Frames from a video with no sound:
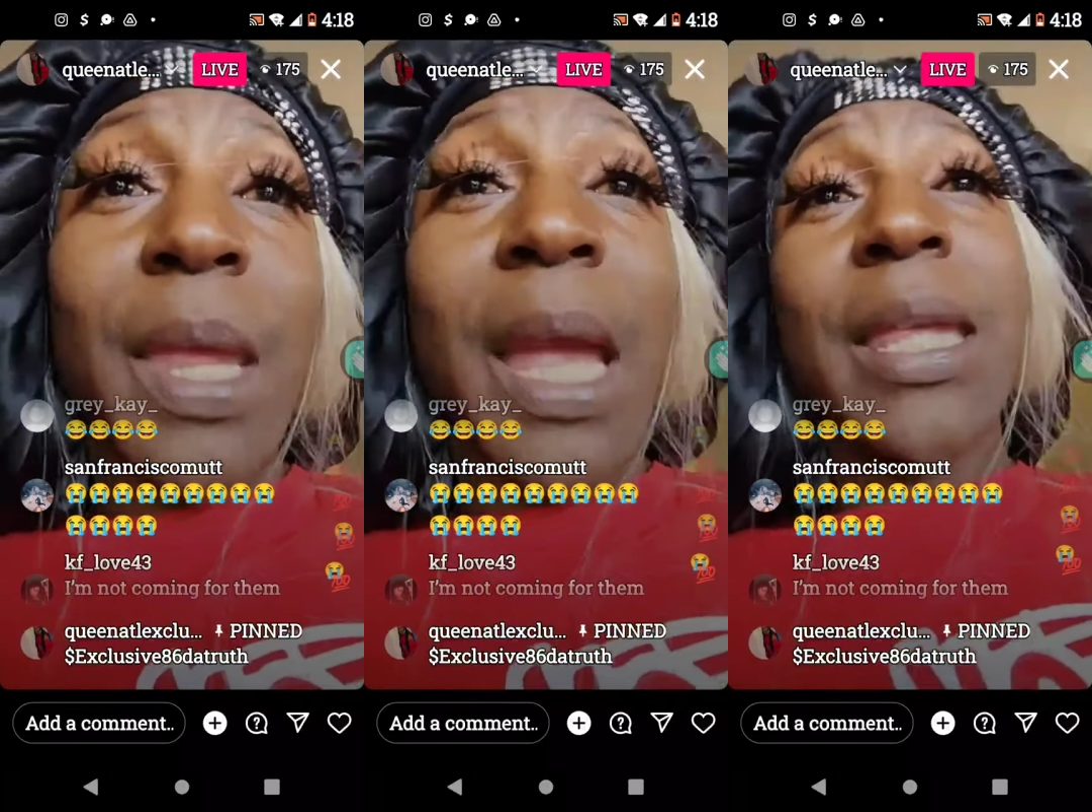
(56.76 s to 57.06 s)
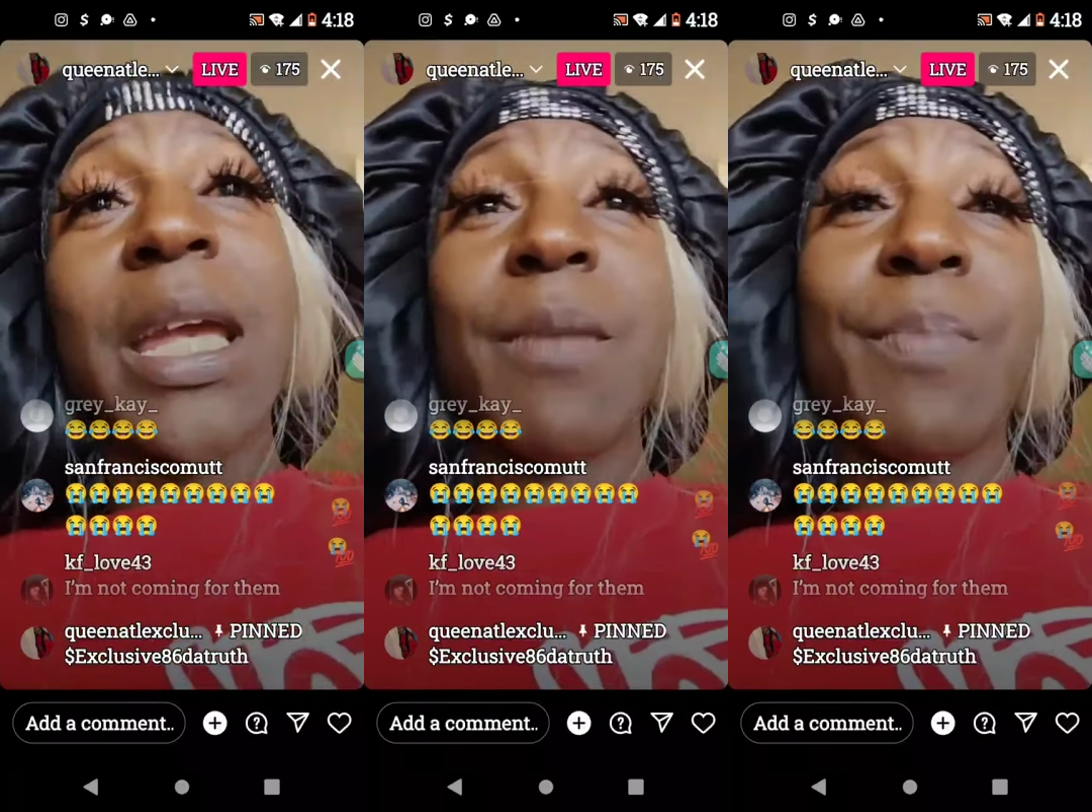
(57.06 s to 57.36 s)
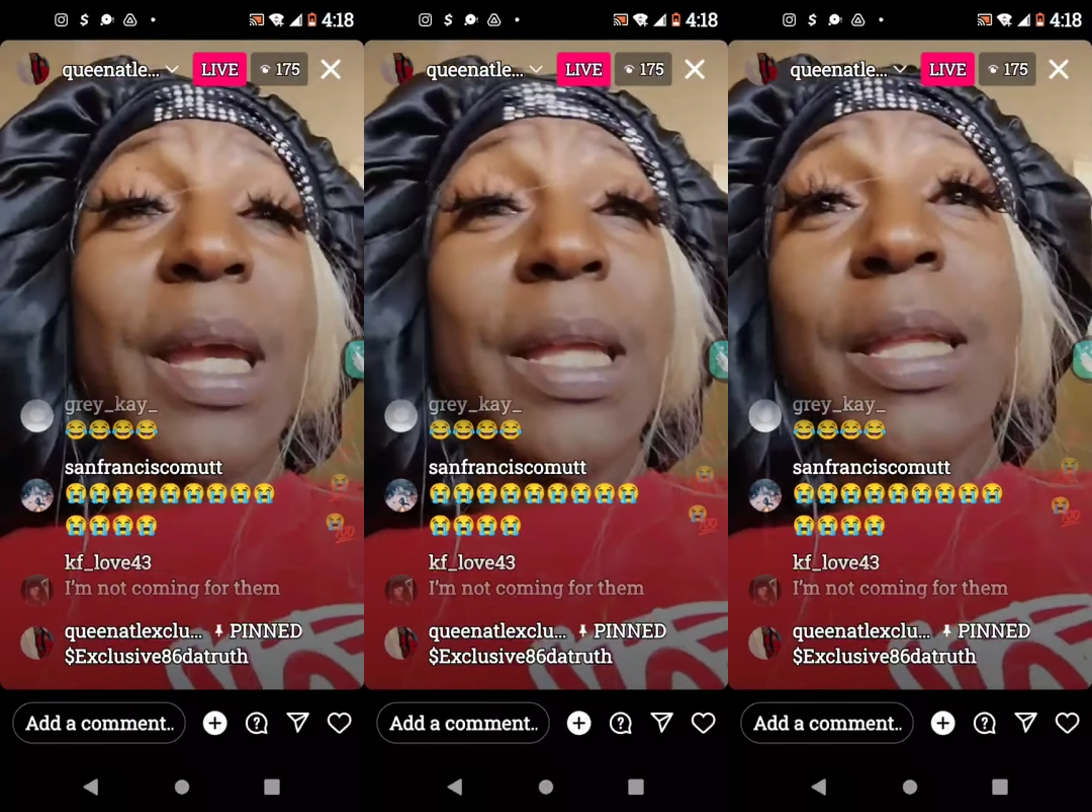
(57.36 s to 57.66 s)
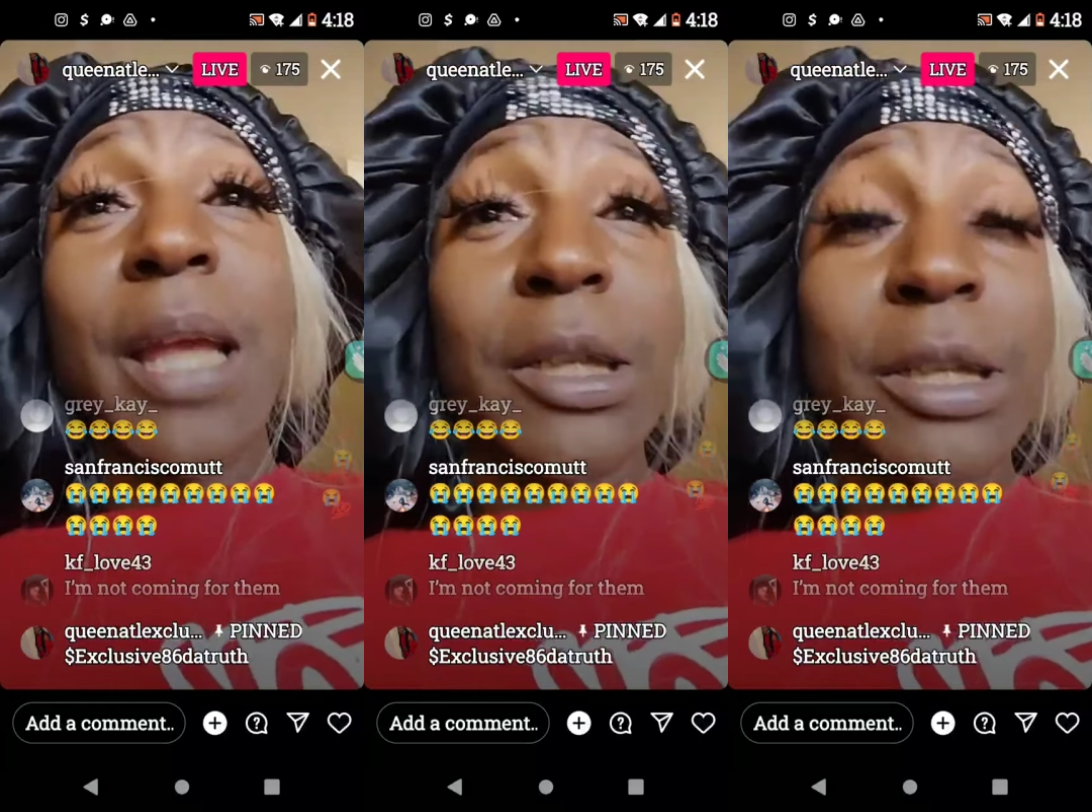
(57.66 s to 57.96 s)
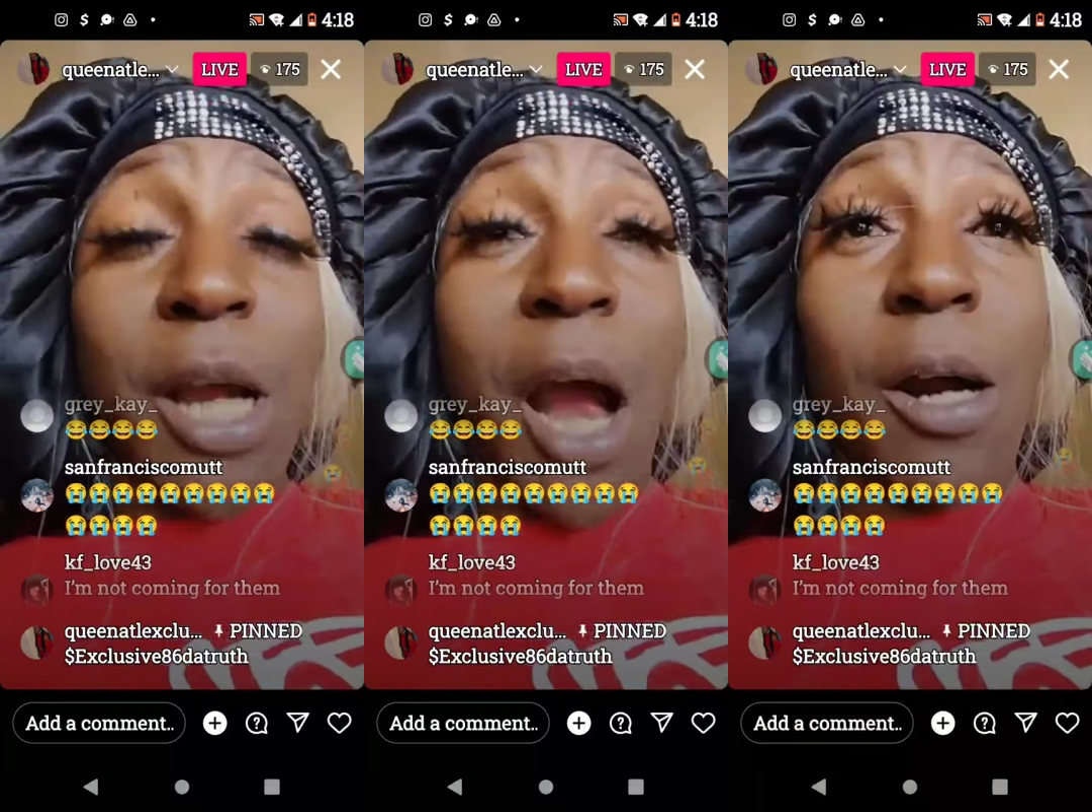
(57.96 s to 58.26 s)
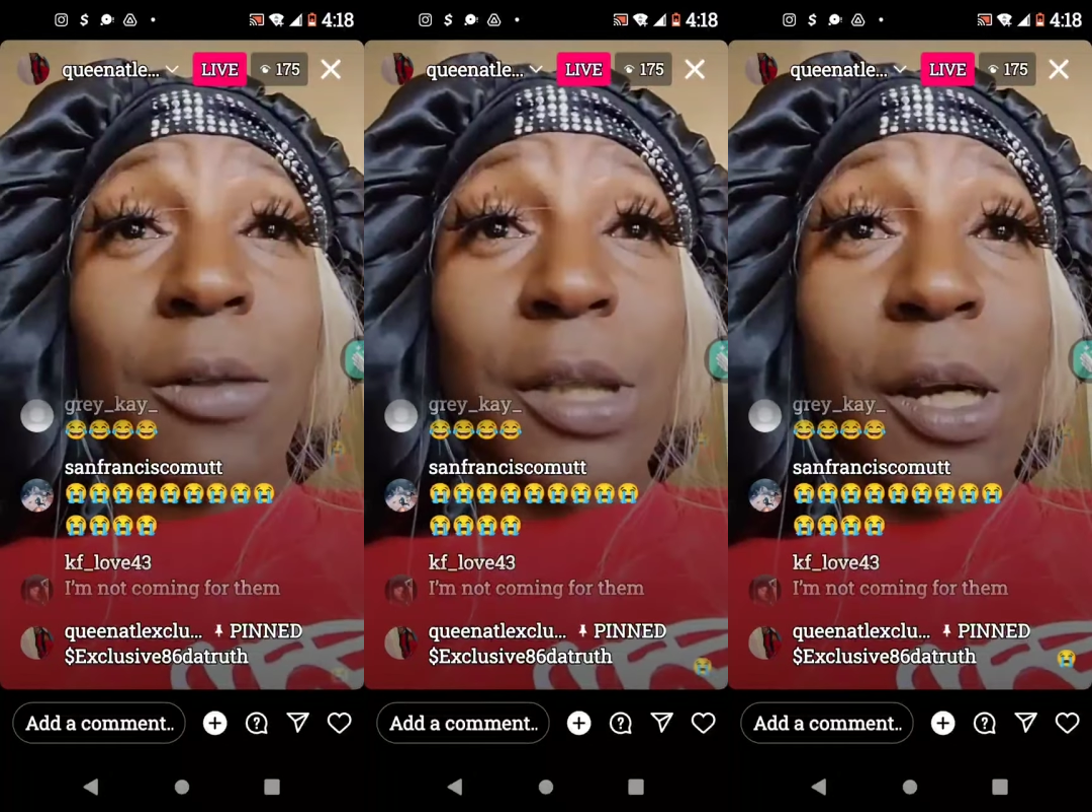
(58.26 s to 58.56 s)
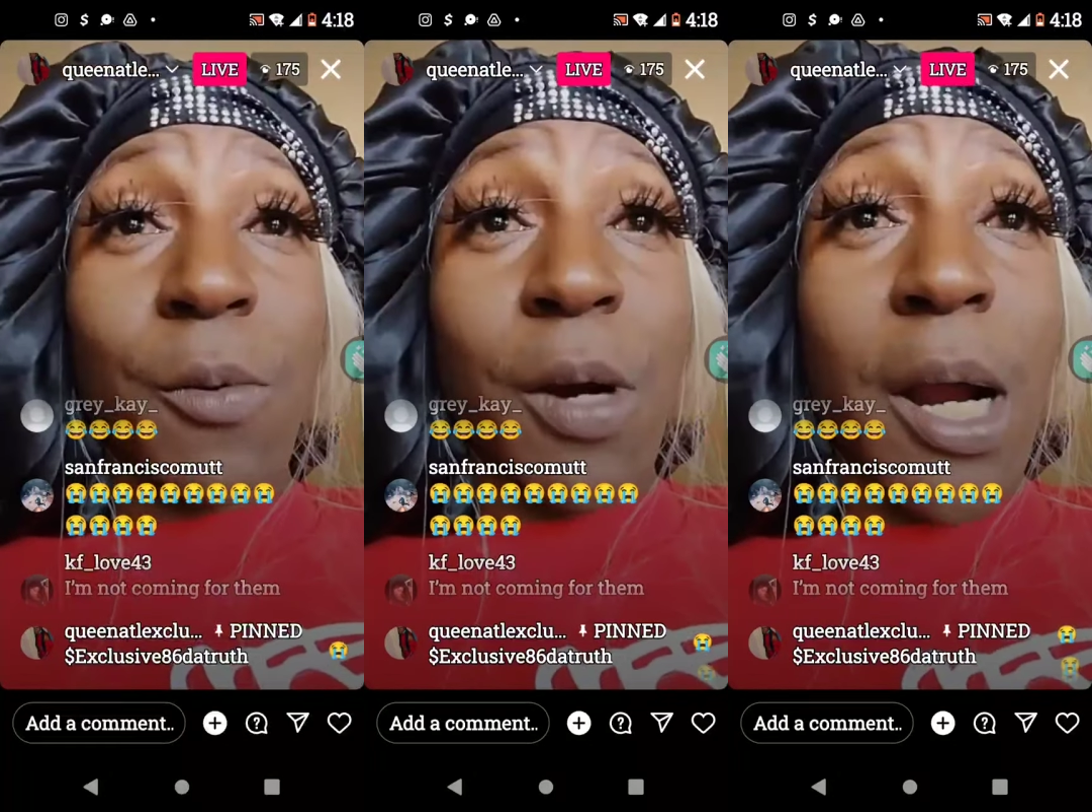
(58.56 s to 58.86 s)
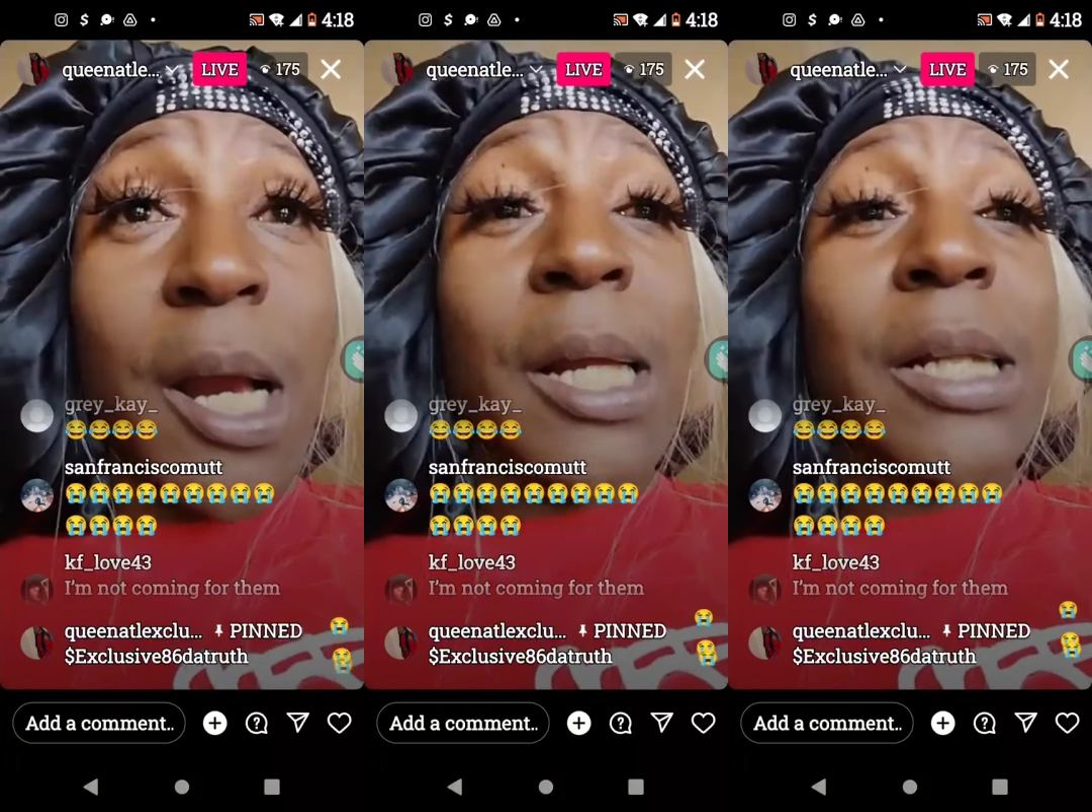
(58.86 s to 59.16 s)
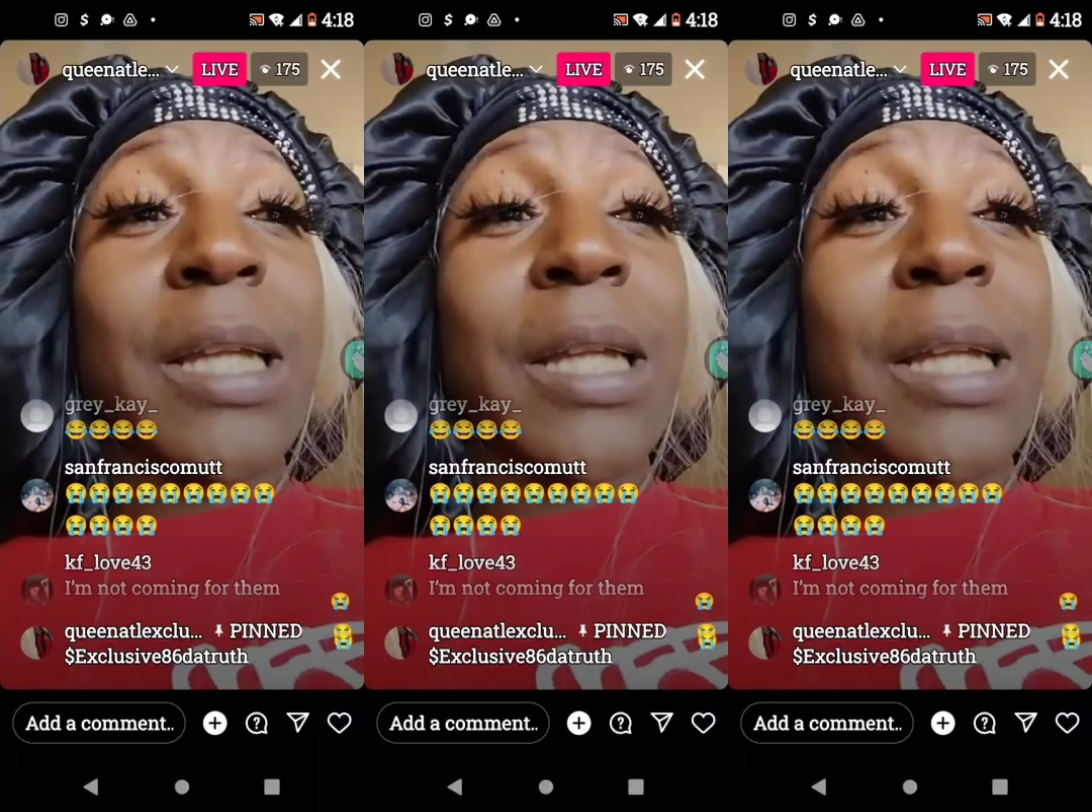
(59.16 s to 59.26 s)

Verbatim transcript: and need to be in a nursing home somewhere,